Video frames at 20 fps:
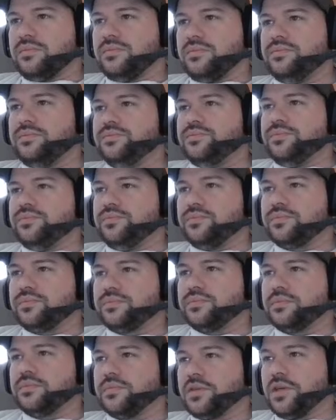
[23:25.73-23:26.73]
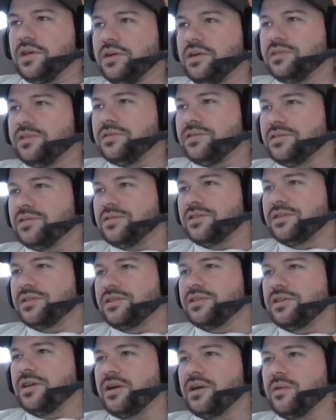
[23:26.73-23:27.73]
Yeah.
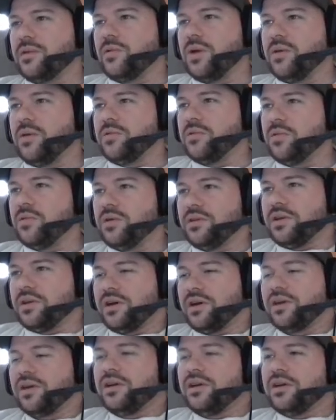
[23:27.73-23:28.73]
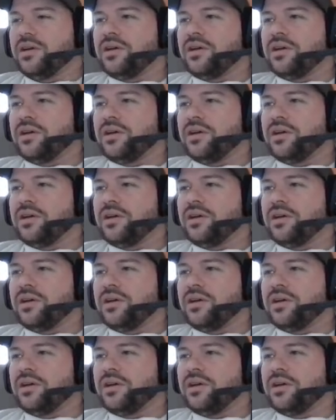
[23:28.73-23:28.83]
Got away with one there.